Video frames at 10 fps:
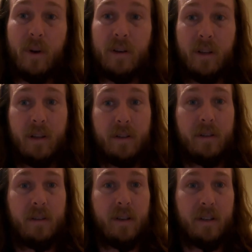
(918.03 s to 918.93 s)

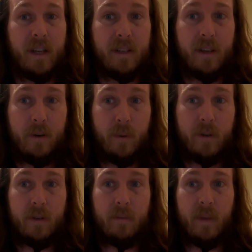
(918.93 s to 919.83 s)
religions, such as
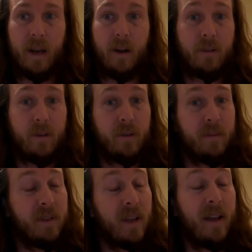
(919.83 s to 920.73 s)
Hinduism, and also
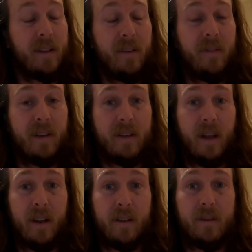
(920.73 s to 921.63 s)
some scientific
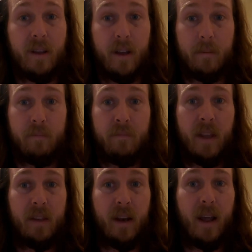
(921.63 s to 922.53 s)
studies
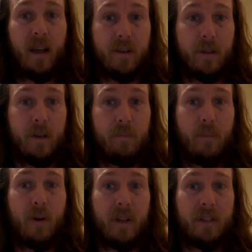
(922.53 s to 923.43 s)
that actually
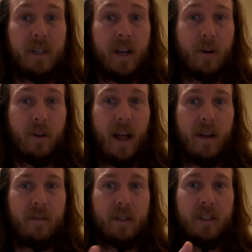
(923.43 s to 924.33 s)
put a general
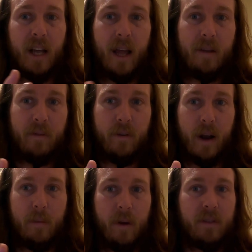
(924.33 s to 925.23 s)
average time
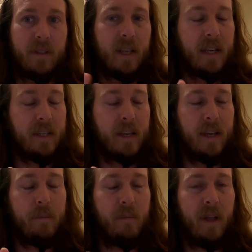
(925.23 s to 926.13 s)
frame of
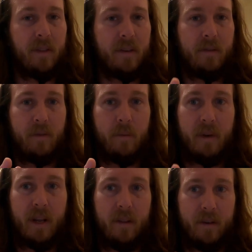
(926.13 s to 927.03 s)
16 months
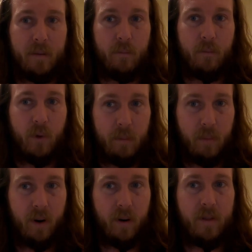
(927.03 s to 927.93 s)
from death to
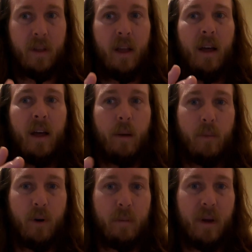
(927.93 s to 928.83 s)
rebirth. A
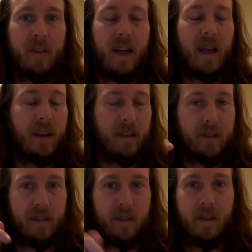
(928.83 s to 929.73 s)
book about that is
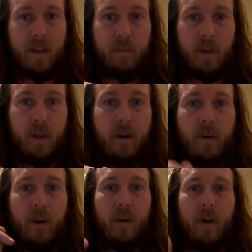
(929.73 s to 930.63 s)
in the link
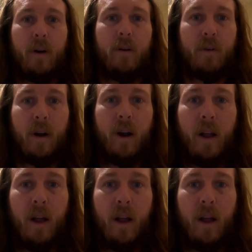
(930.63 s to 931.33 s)
below, going over